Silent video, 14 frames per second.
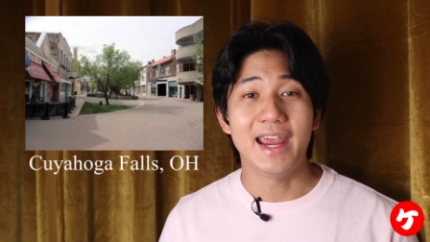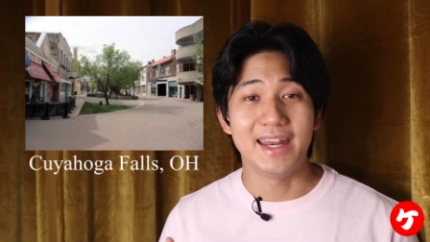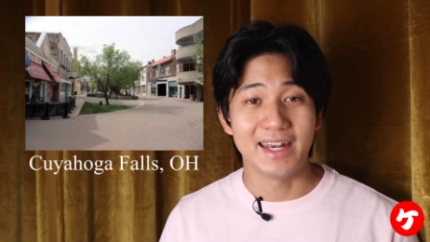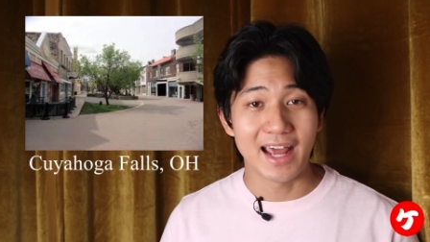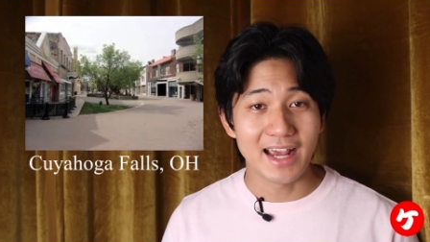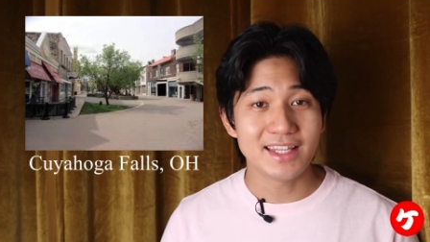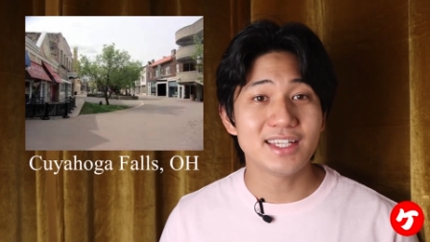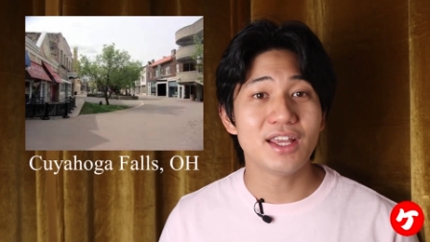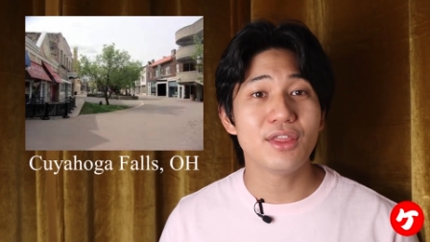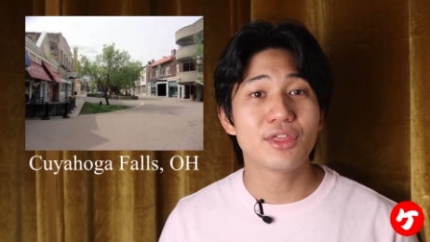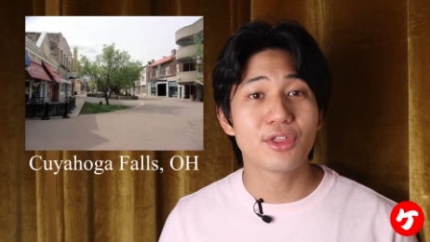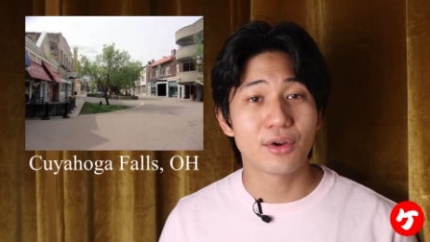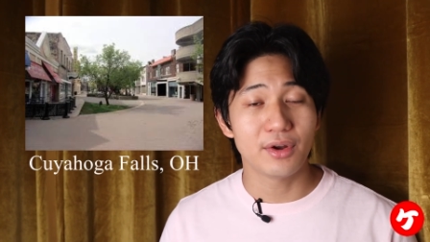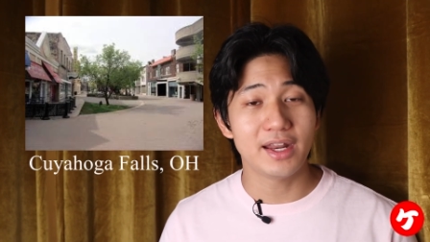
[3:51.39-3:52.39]
In
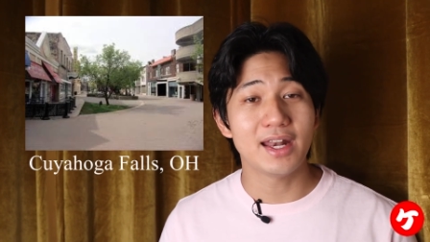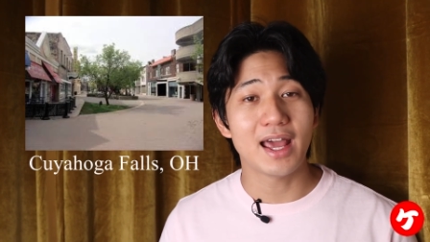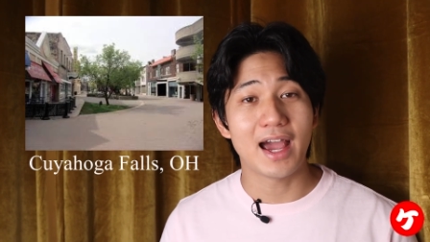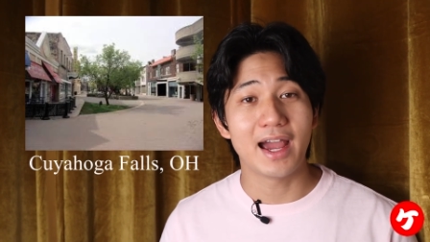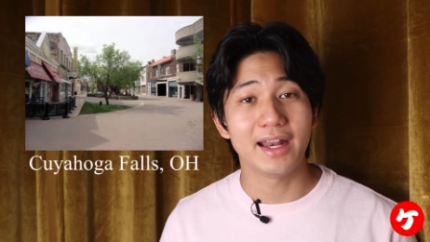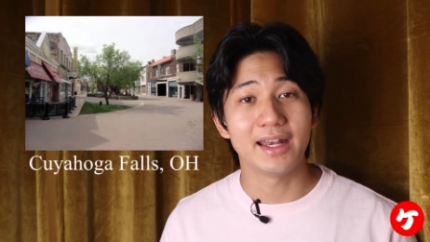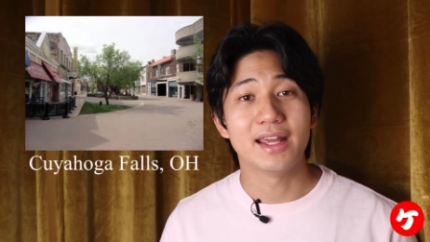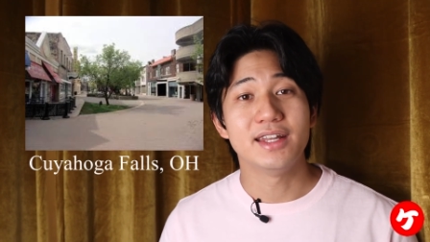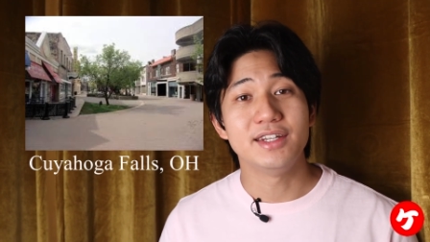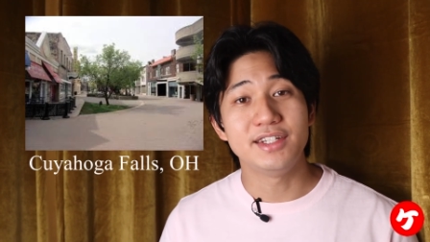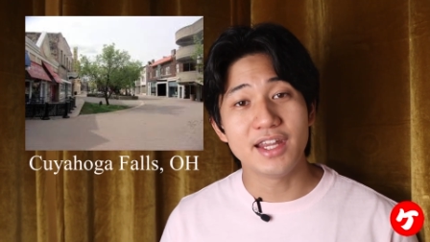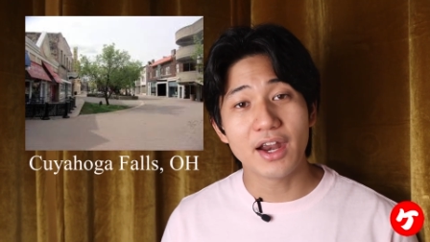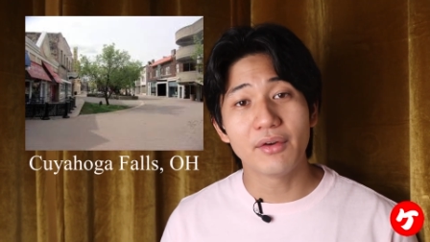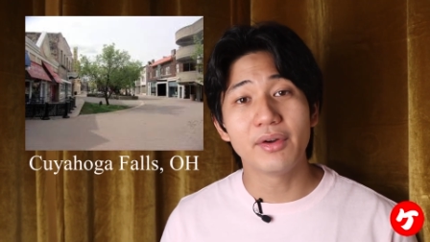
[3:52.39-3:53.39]

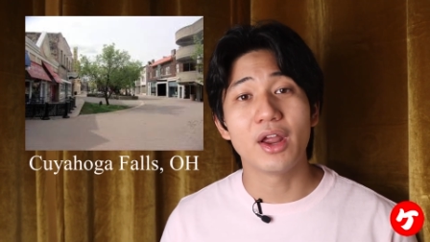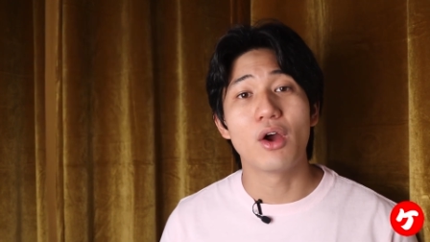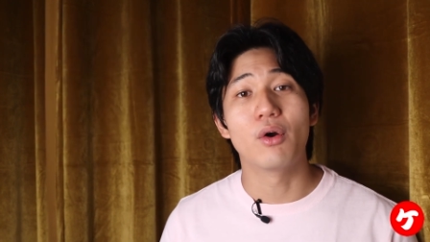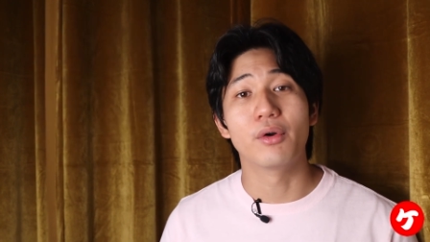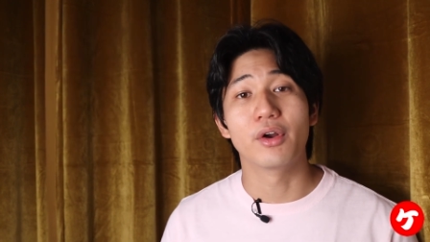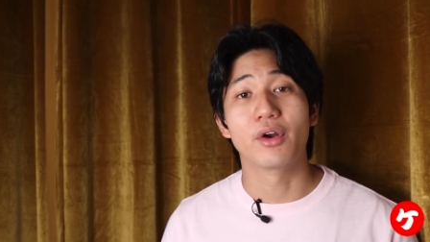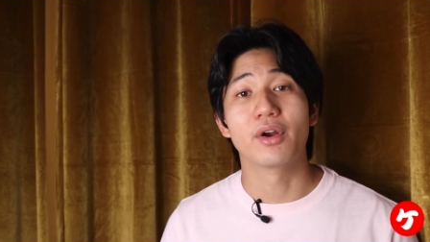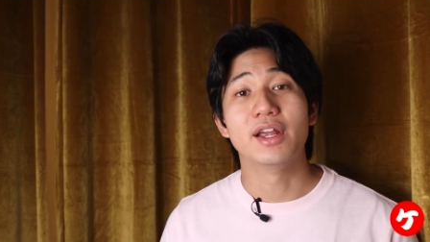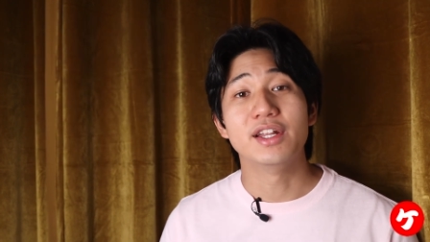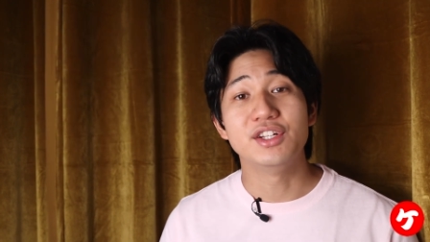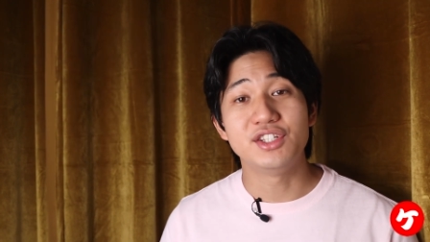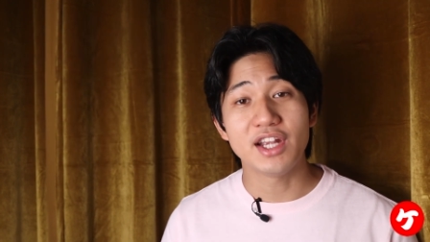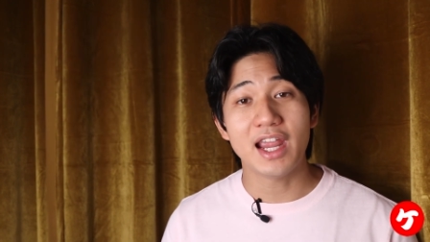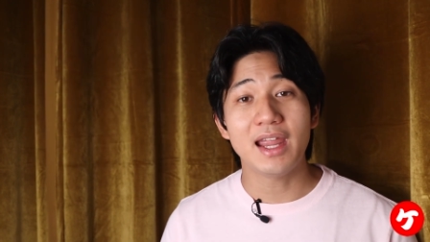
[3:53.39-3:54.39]
1939, dairy owner
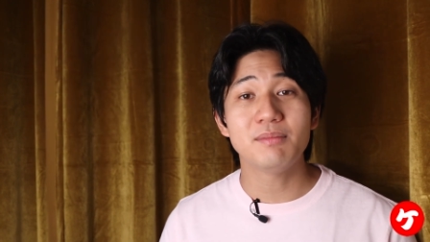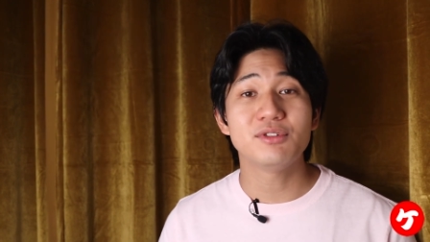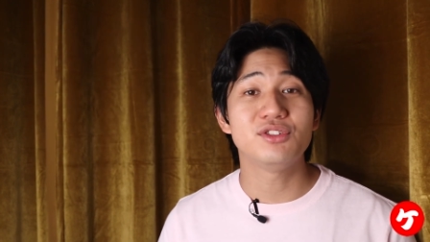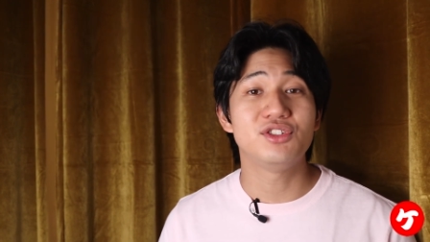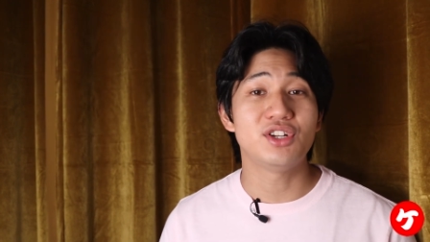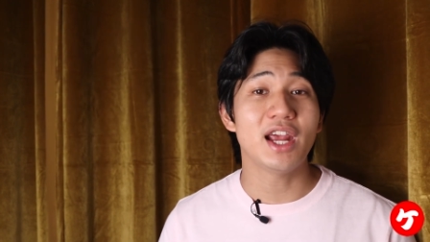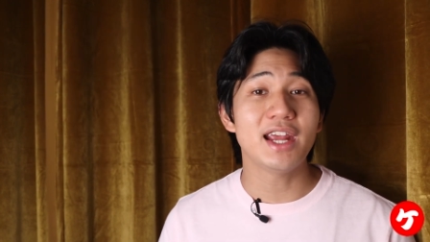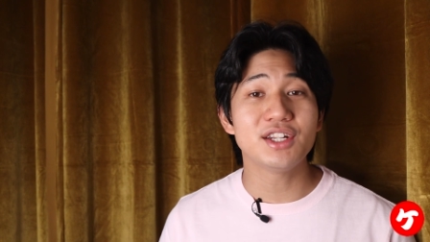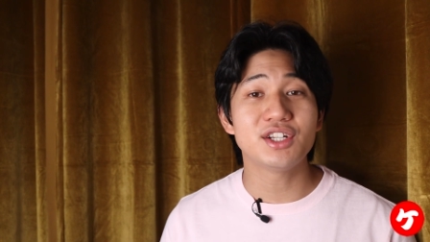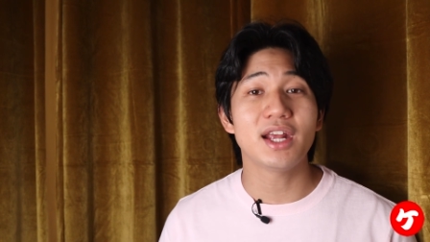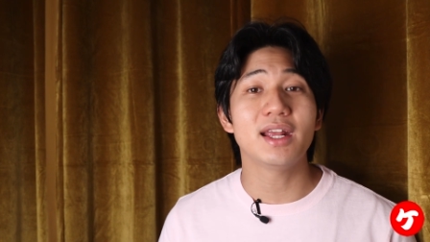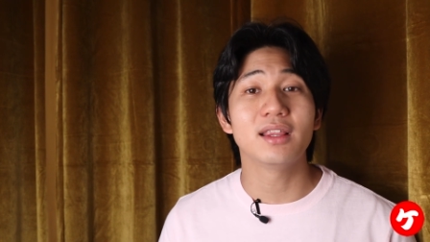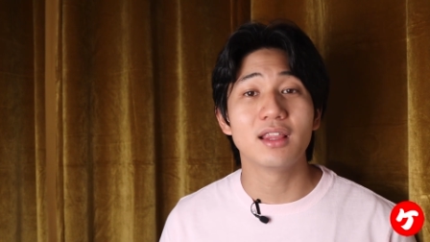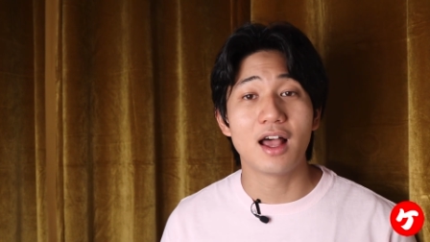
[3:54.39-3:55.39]
James
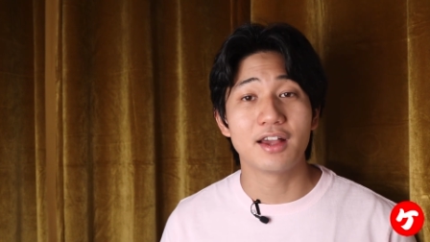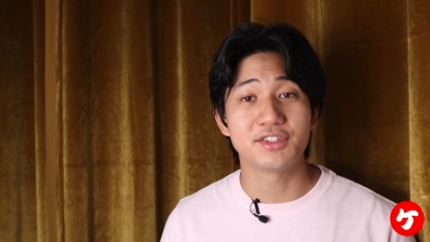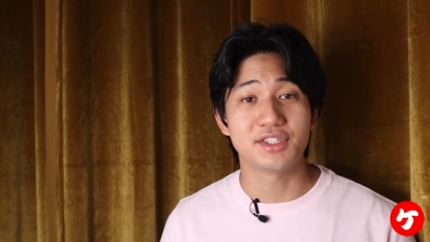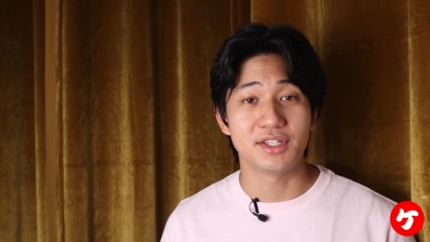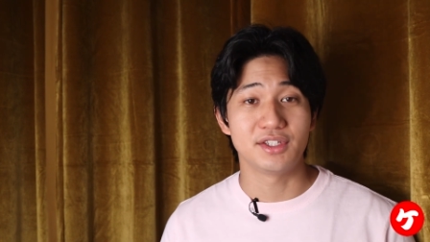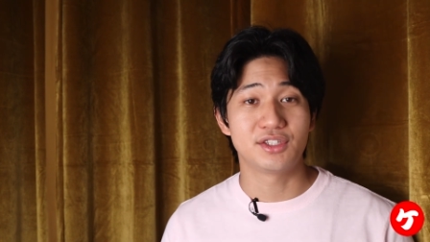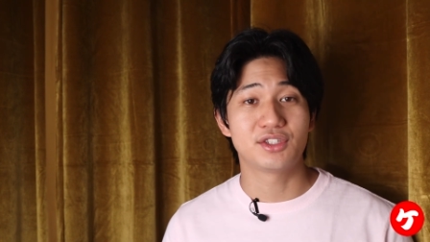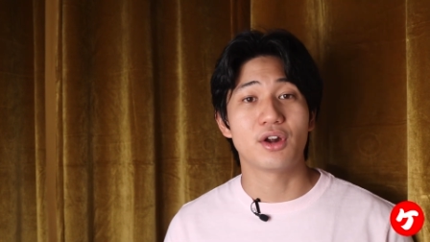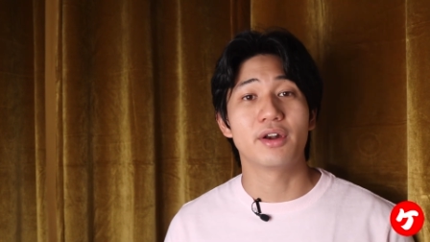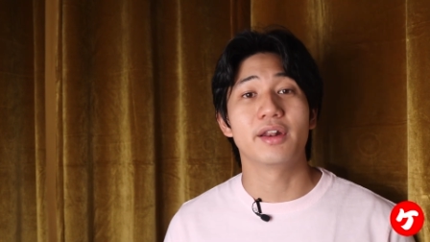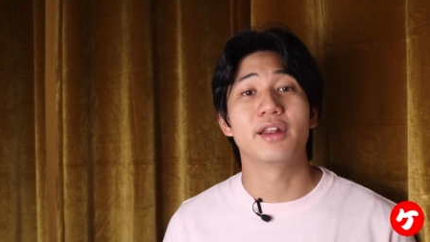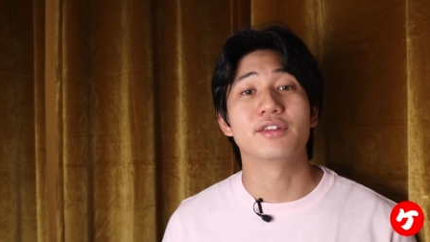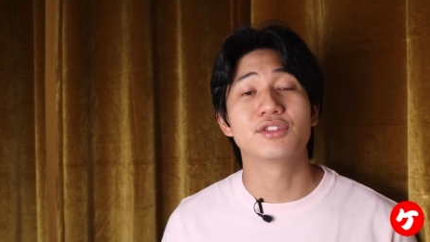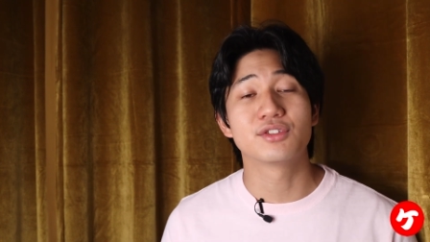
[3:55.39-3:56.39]
J.J. Lawson started a